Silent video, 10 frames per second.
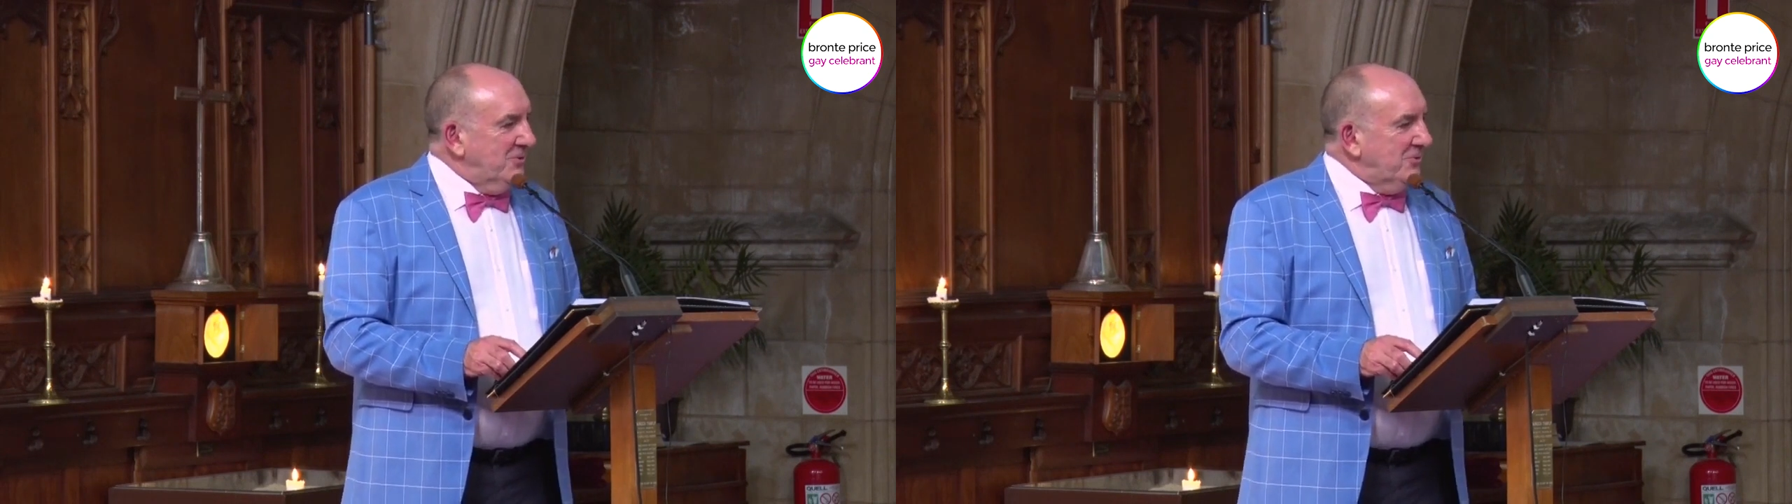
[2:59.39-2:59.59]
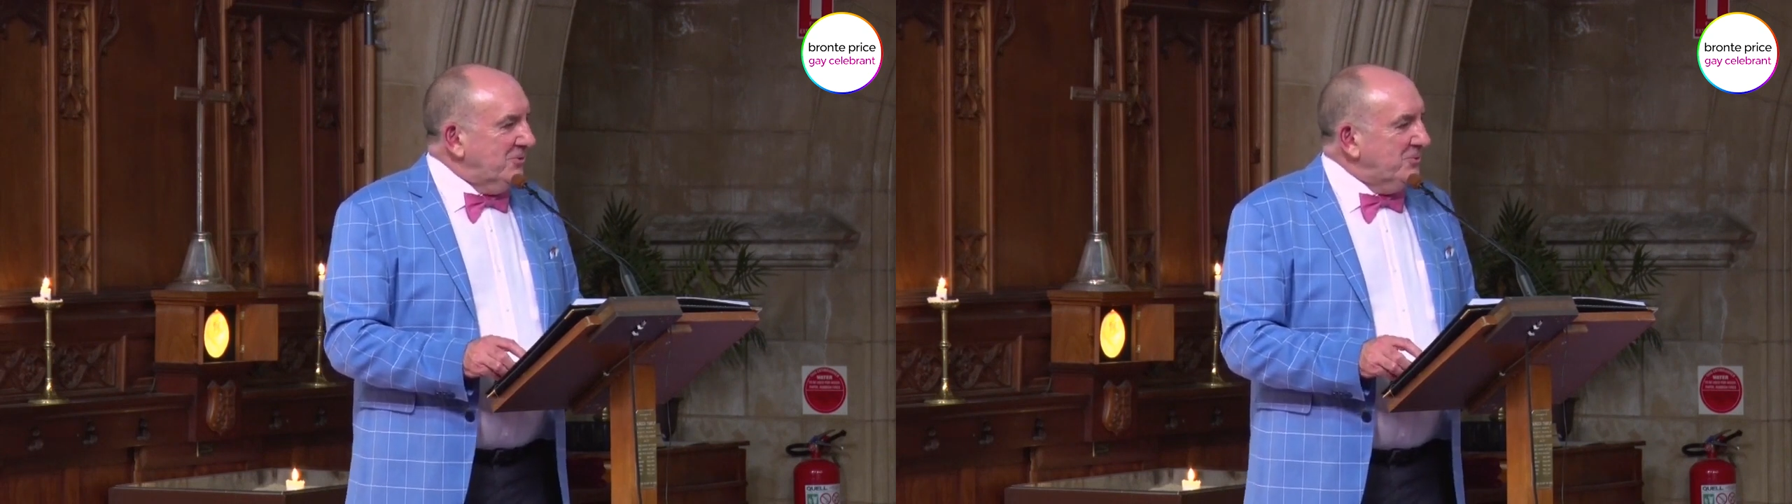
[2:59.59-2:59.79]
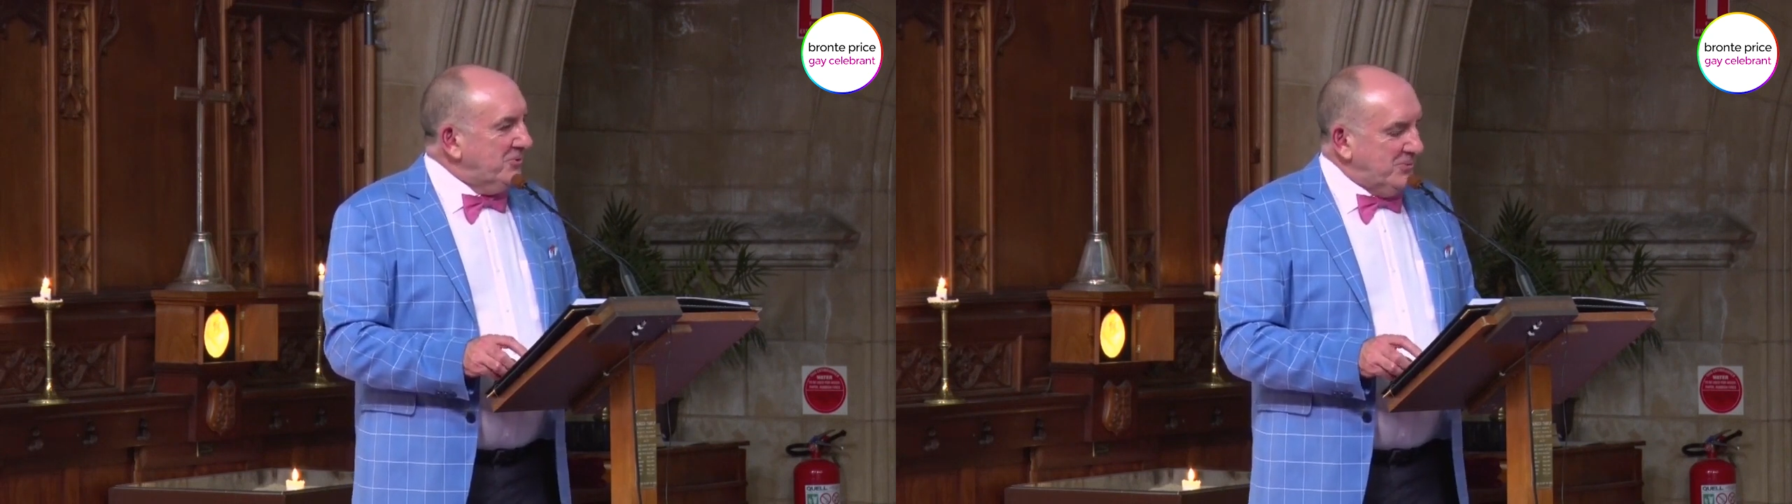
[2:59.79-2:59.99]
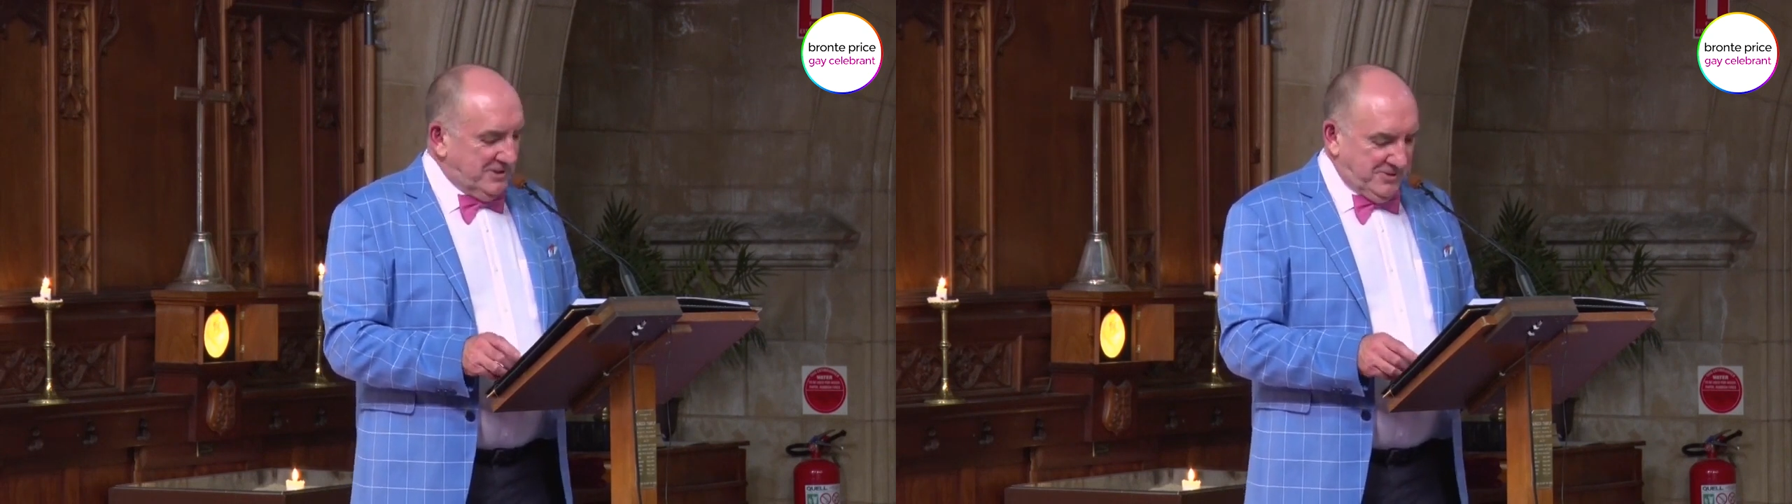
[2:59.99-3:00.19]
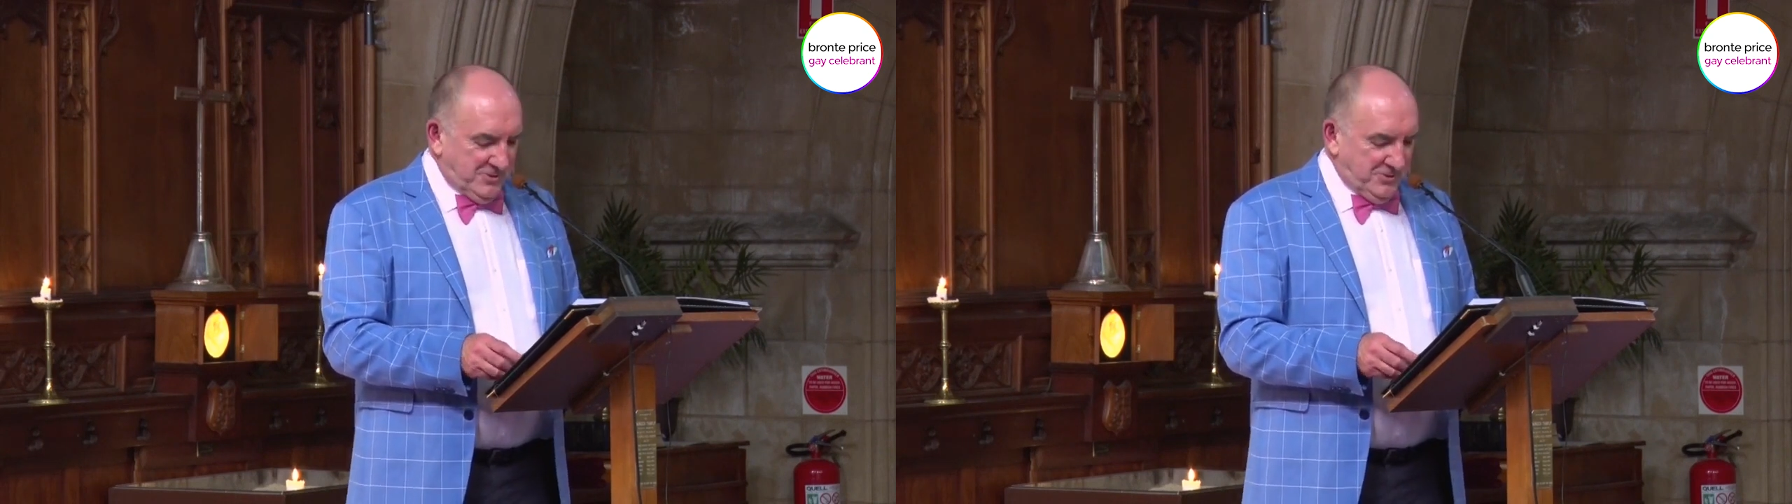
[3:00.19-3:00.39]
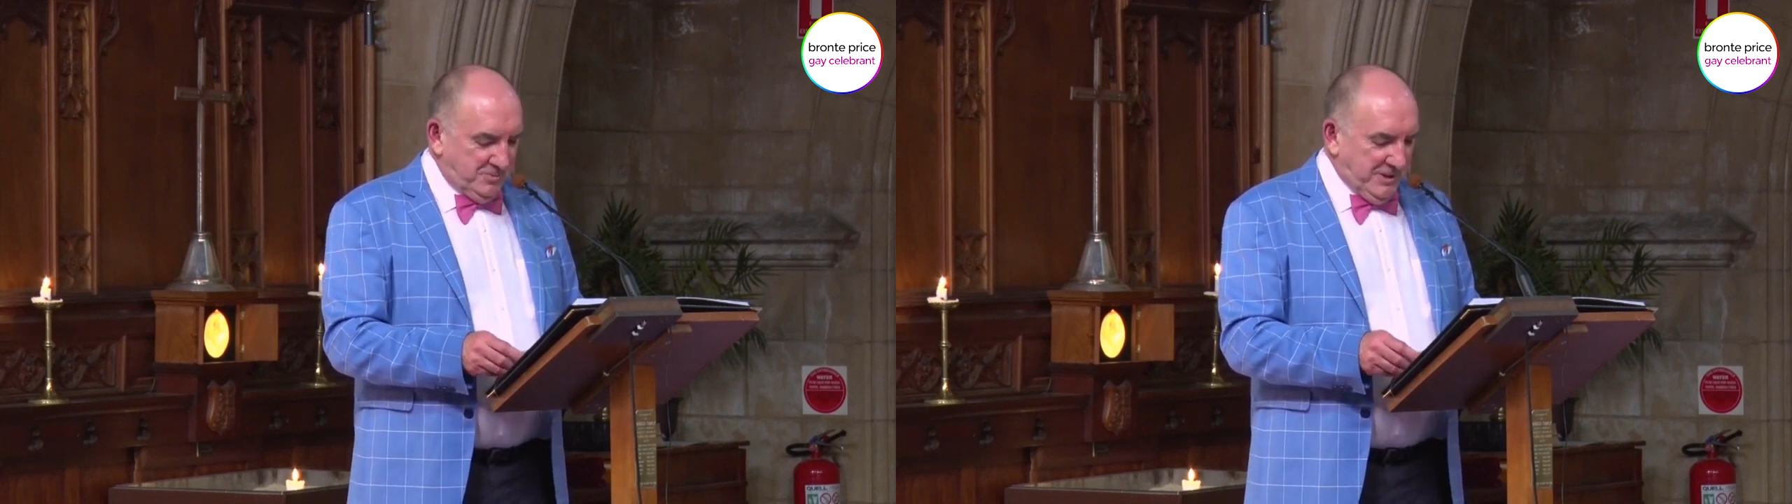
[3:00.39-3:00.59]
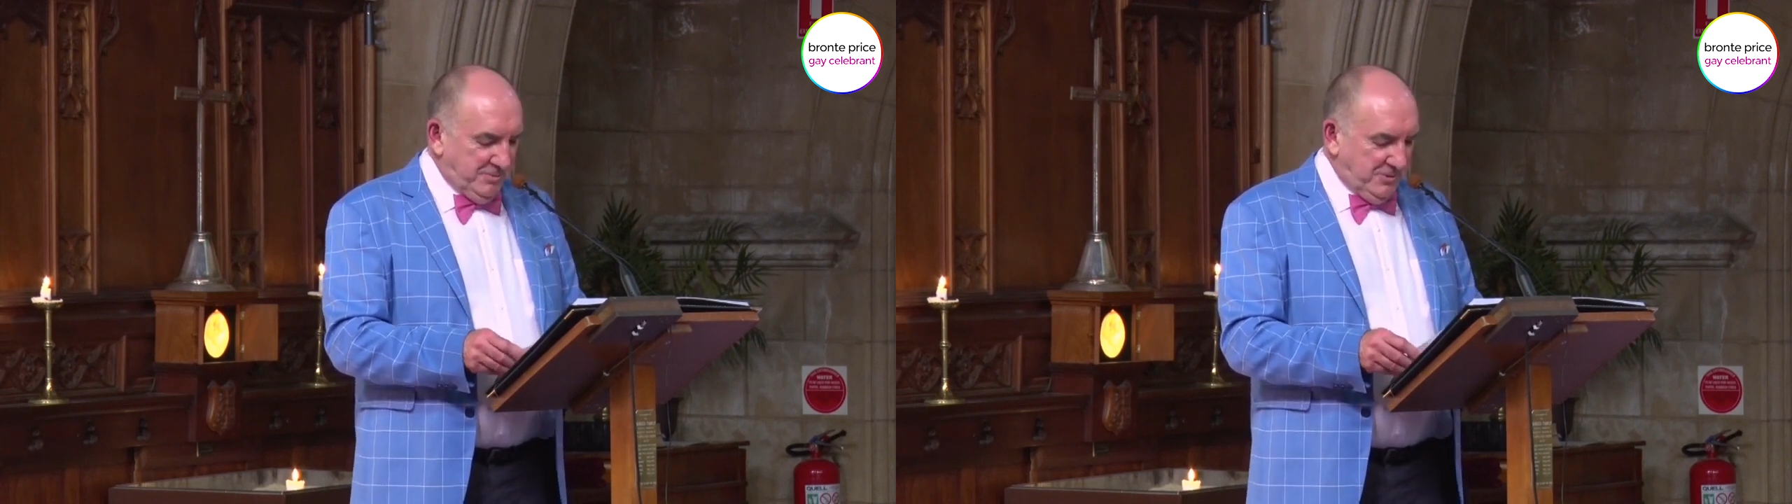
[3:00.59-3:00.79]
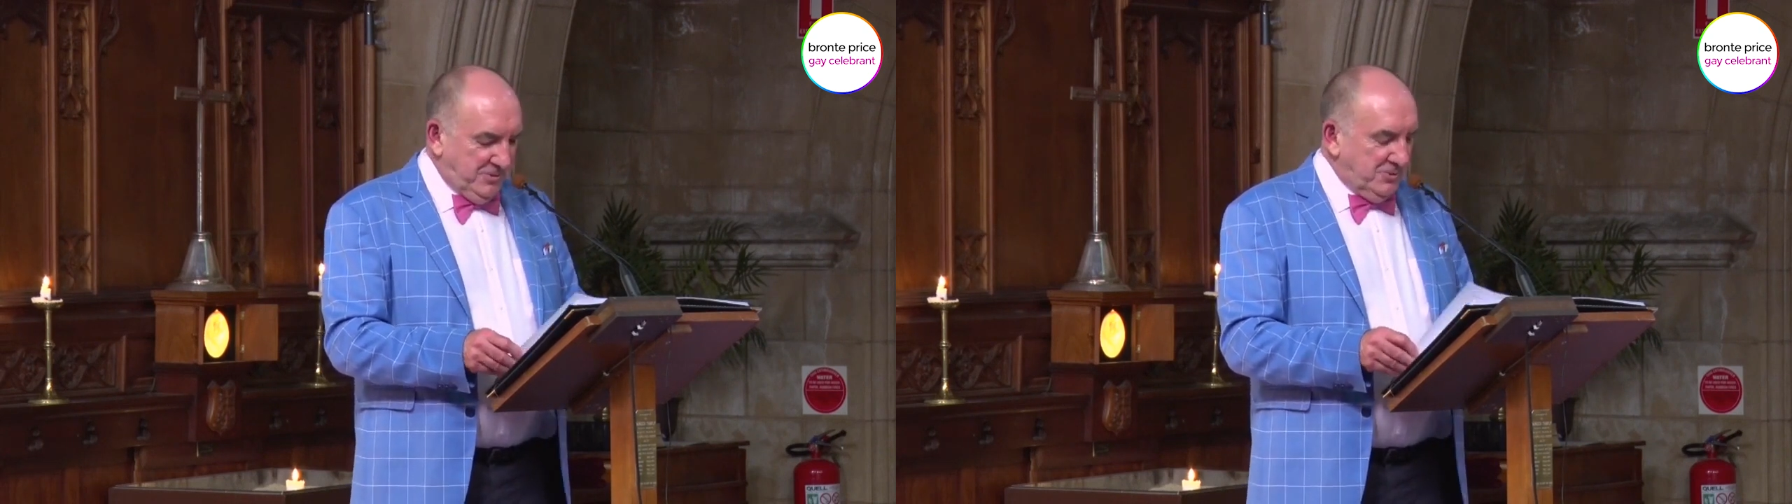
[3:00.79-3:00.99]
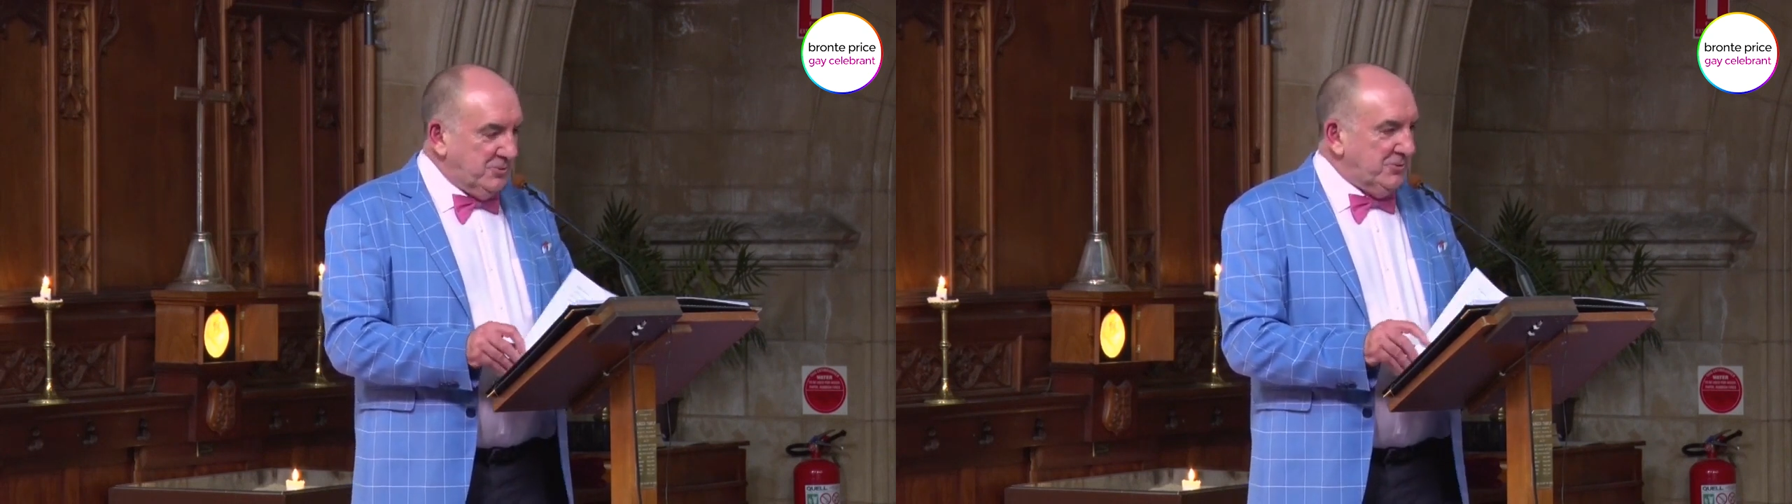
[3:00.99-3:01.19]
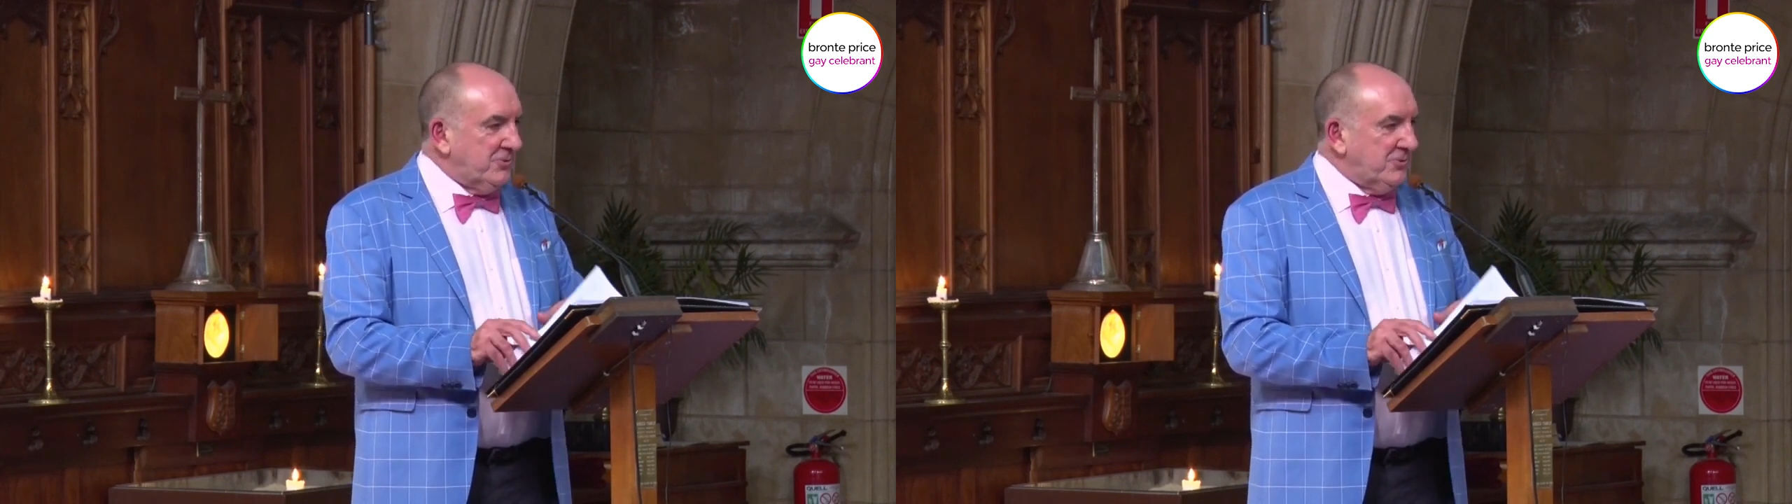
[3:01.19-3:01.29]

Sue was one of those people who